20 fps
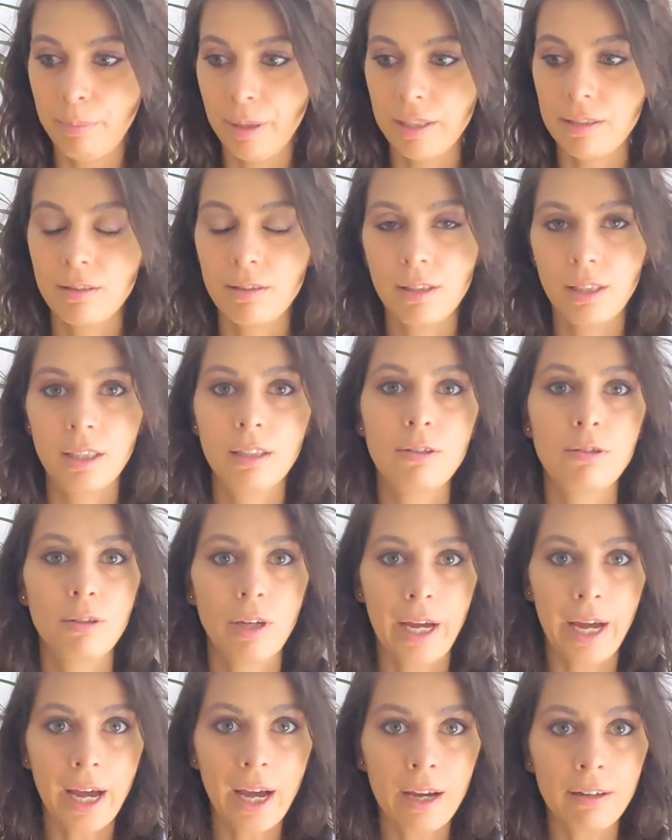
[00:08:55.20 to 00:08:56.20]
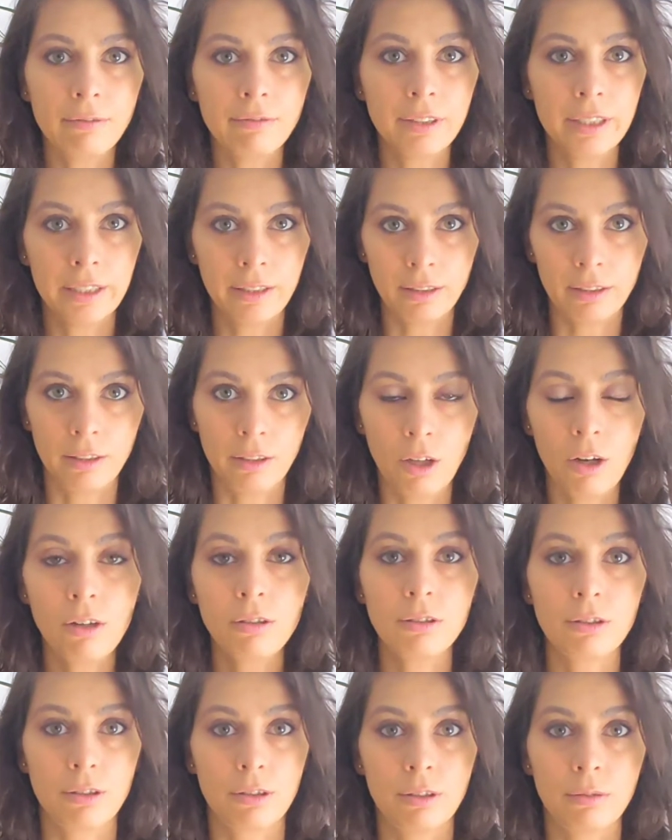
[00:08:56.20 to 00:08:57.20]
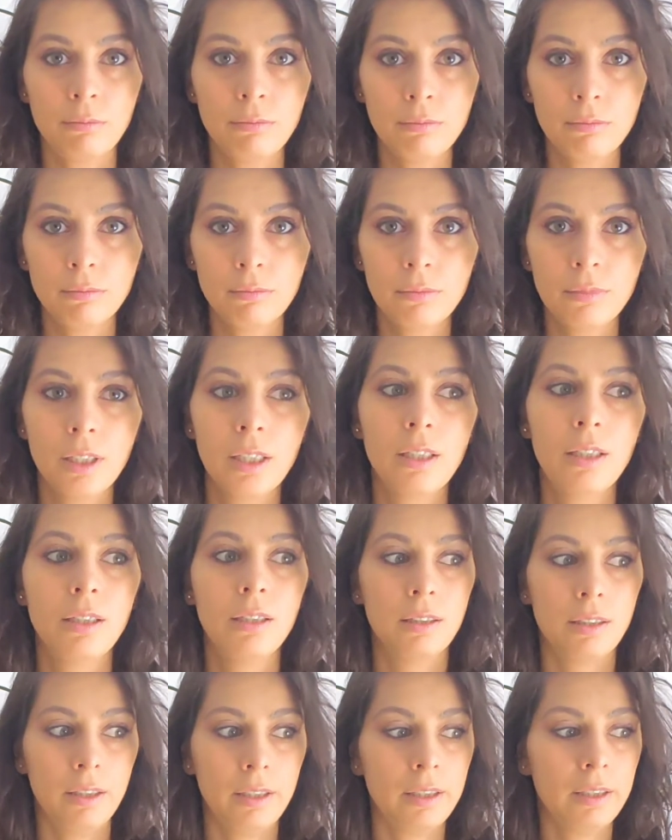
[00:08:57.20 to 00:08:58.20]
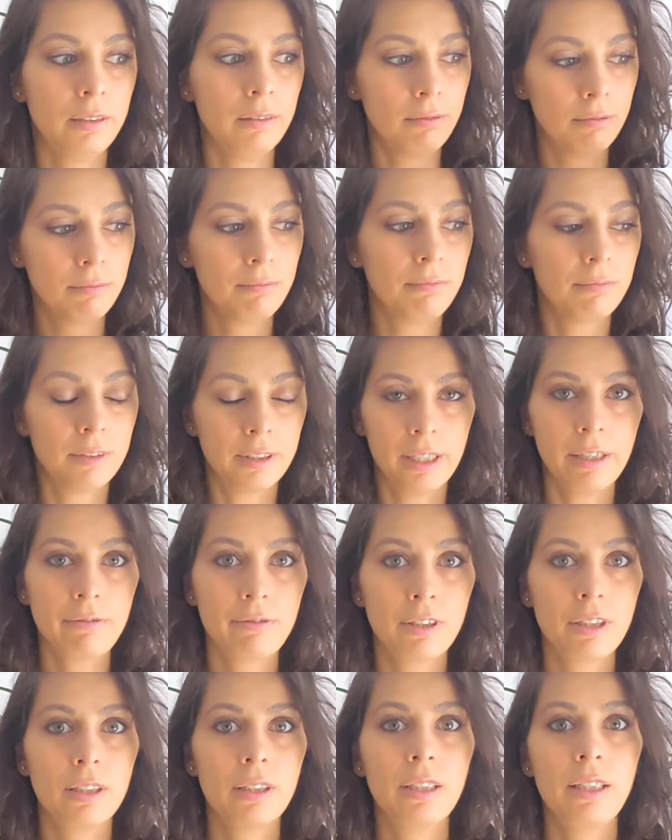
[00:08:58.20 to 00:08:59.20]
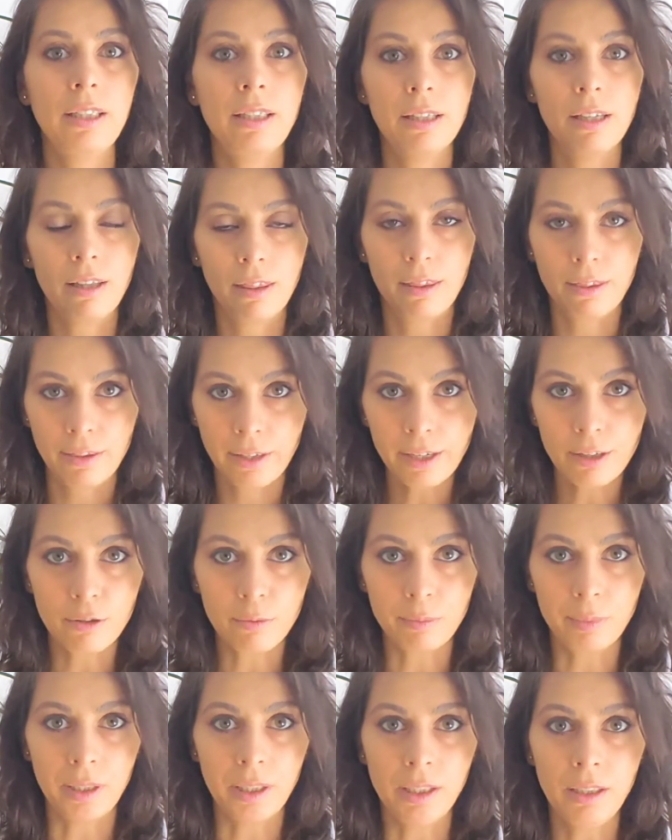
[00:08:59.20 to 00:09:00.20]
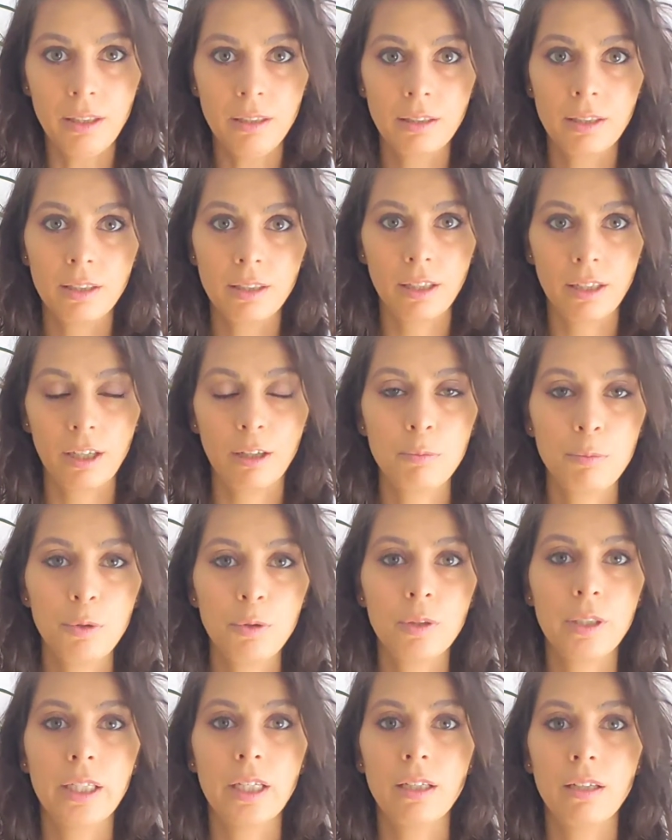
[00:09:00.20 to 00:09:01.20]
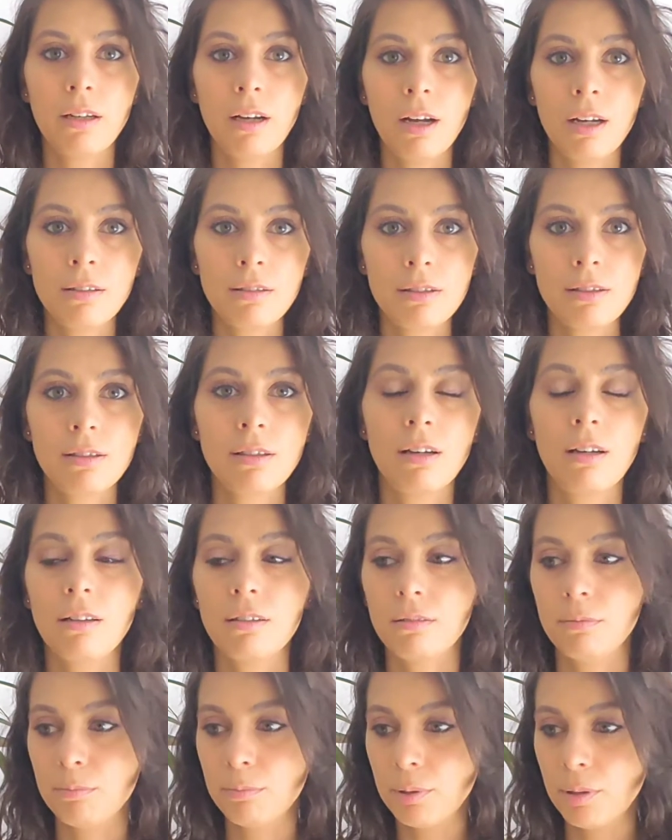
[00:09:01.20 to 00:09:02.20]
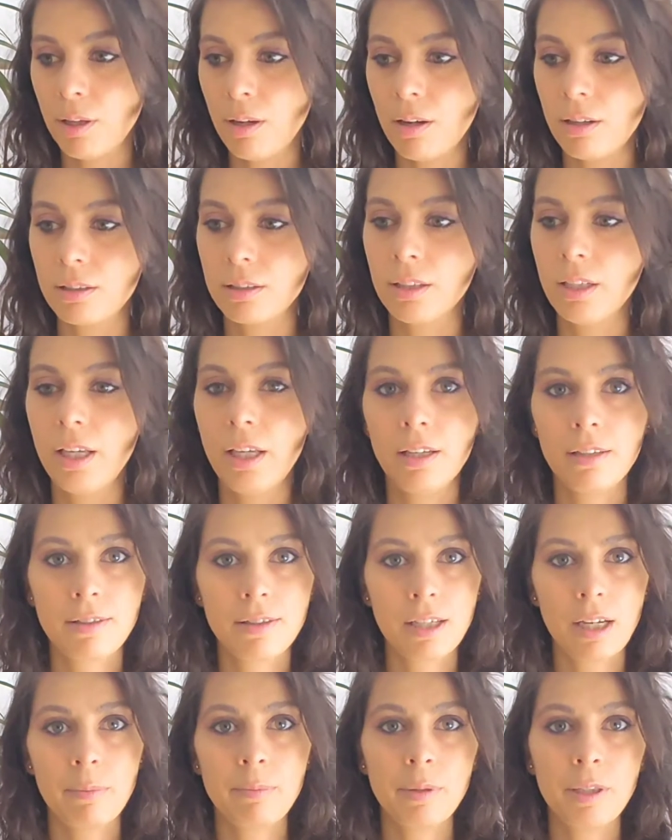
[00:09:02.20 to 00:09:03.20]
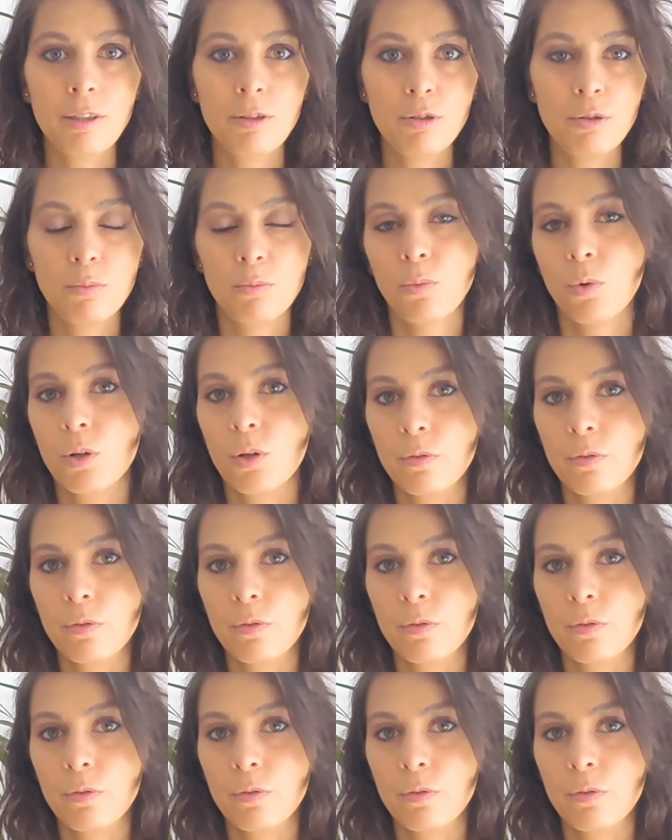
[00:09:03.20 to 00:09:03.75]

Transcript: best thing to have in the long term, and definitely therapy can help you get unstuck, block, tap into